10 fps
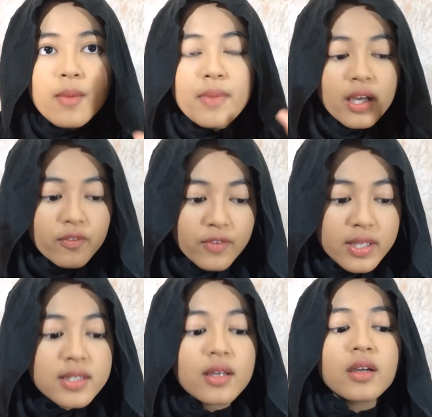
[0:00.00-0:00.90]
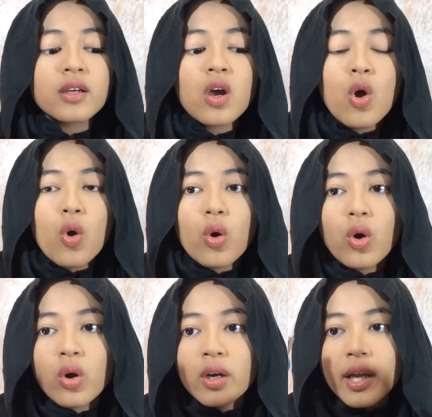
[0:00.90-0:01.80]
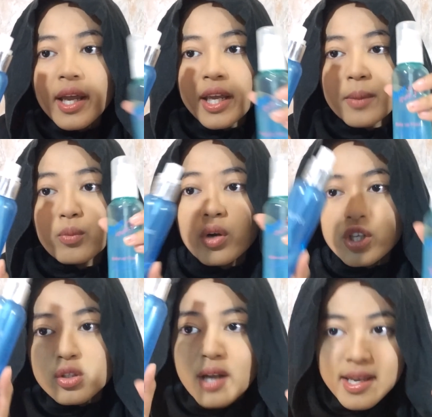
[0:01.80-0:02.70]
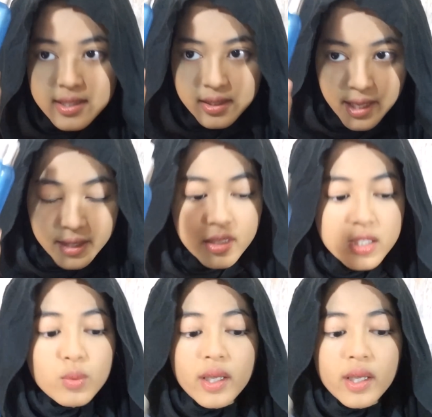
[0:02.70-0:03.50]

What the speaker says: makeup fixer, or a moisturizer like this